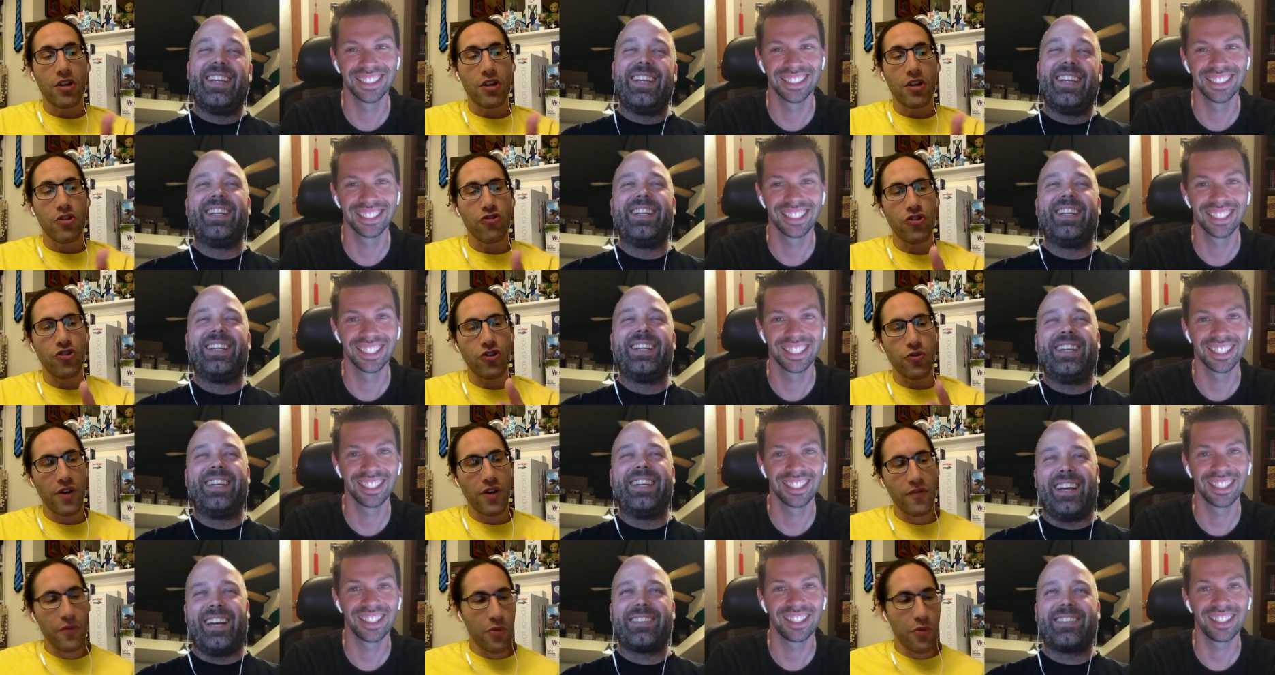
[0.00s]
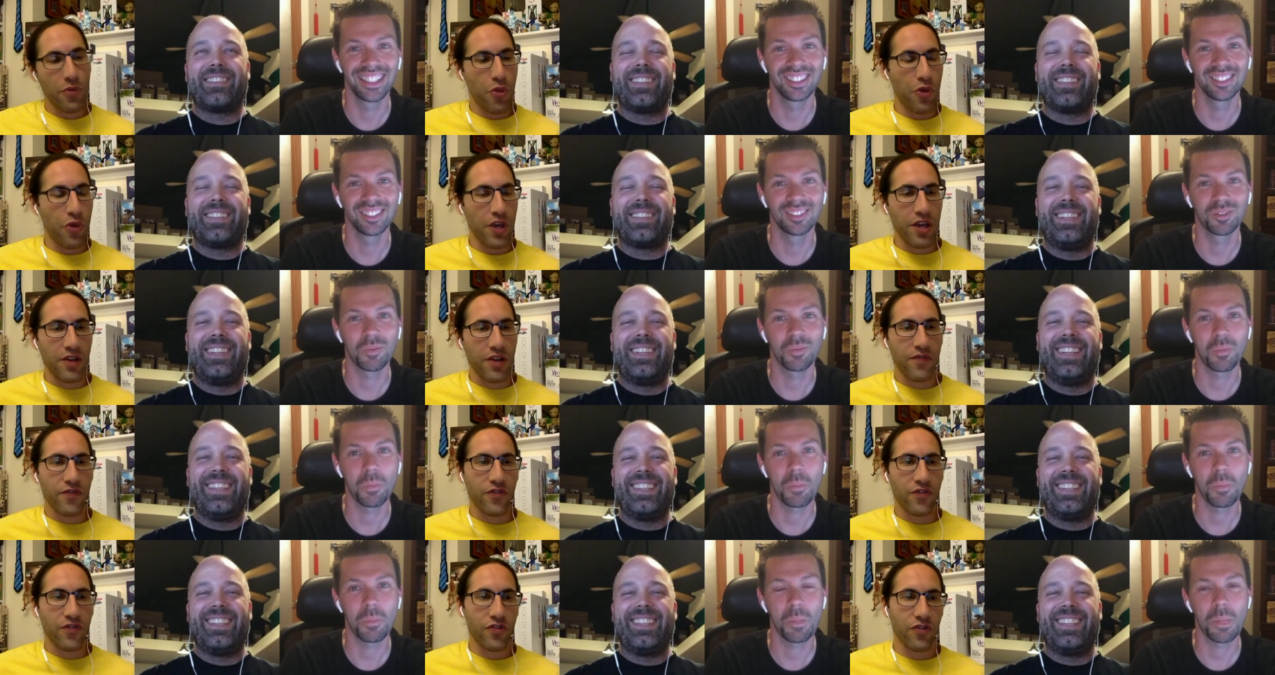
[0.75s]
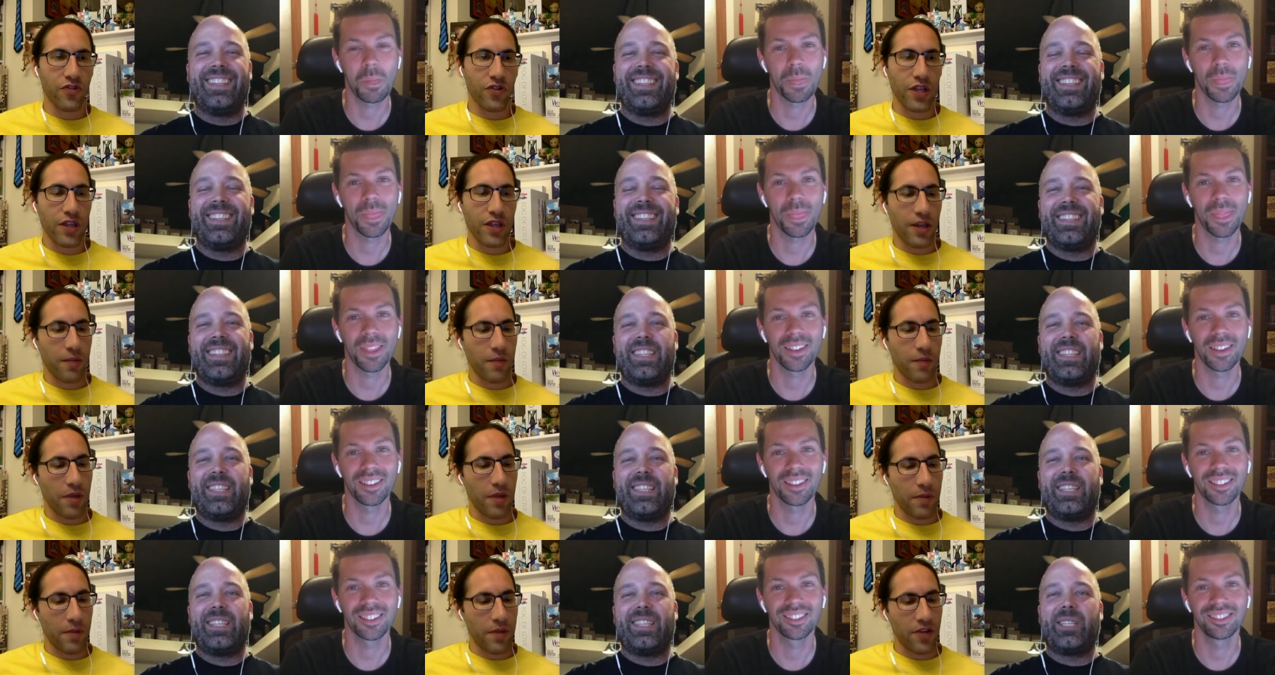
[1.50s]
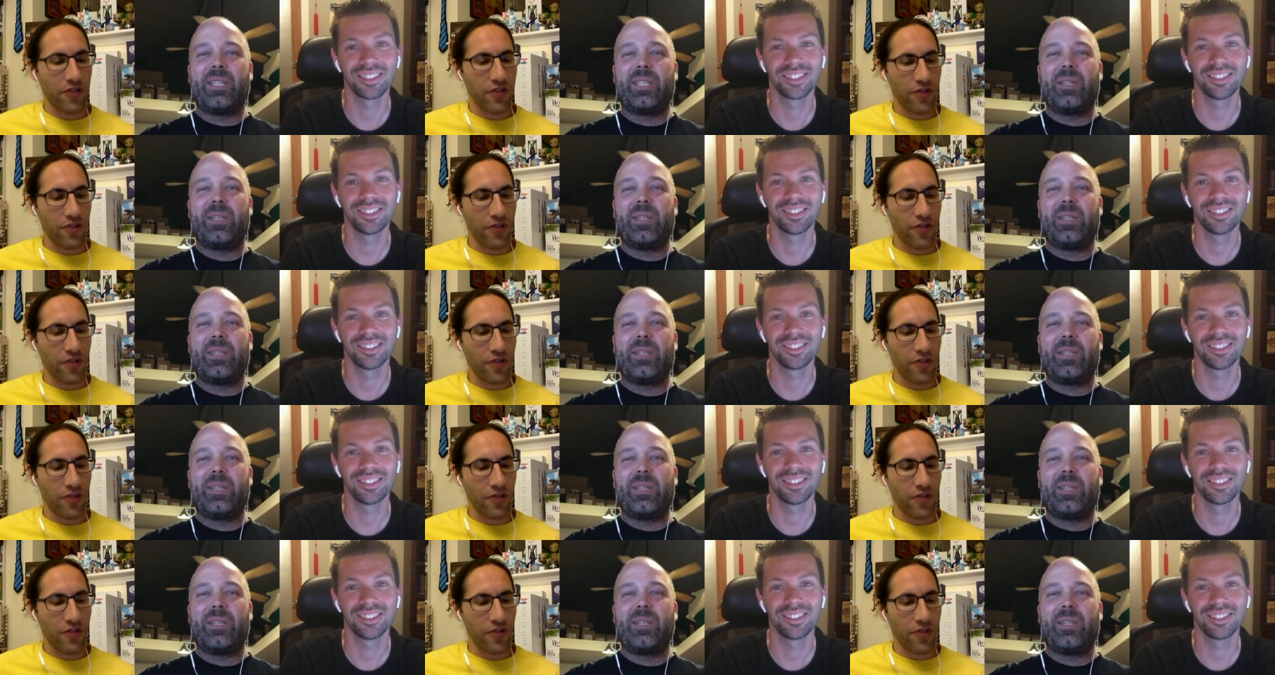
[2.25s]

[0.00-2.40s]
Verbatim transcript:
Speaker 1: Yes. Do you ever think of turning them? I mean, is